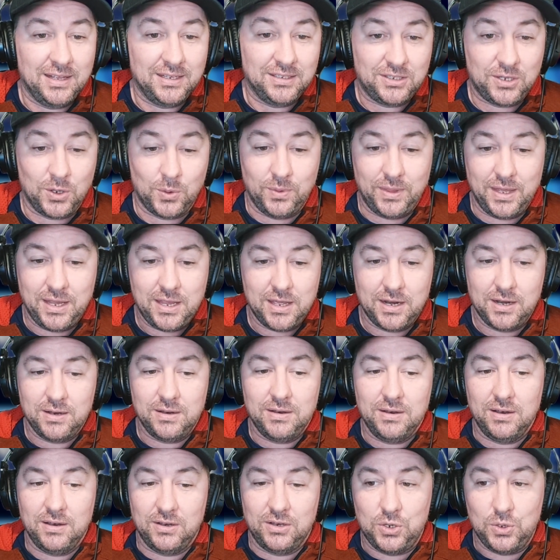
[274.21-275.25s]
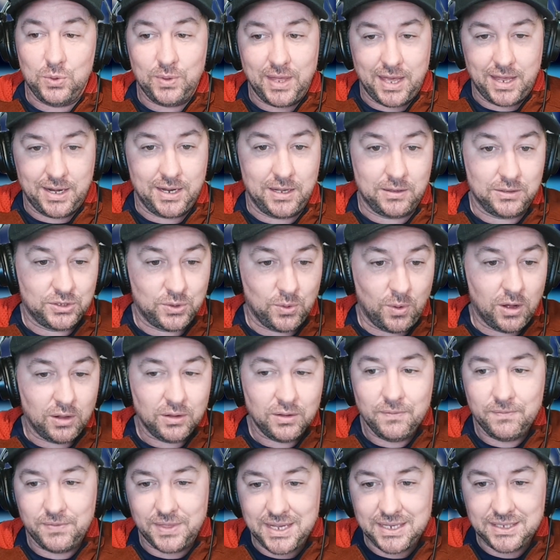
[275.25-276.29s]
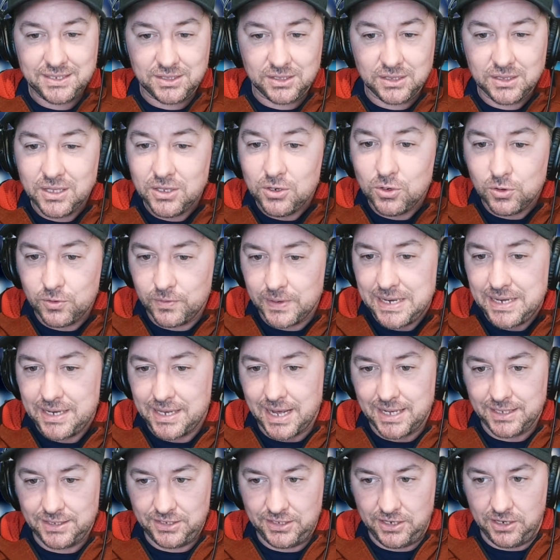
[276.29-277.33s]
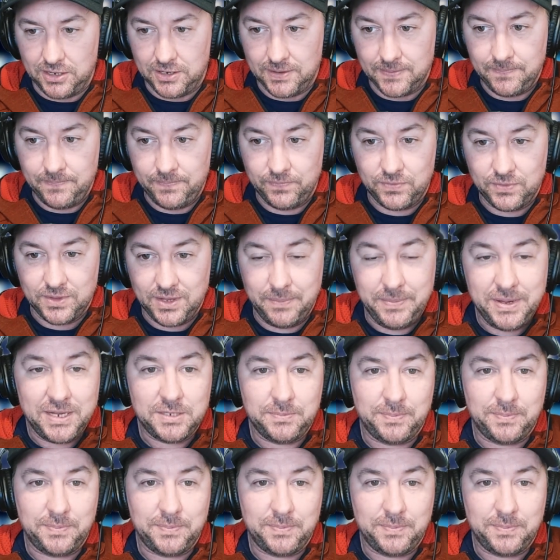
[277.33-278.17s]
So they can do that now. So all of these little green dots here. Let me